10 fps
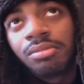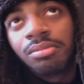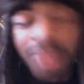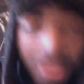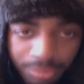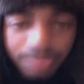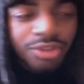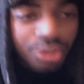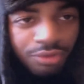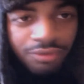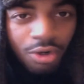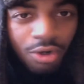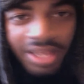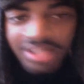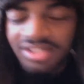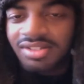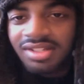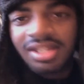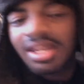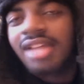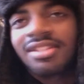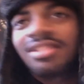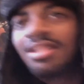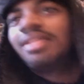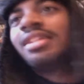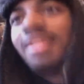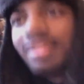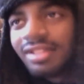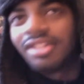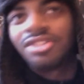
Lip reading: minimum 2 formats. It hasn't done anything.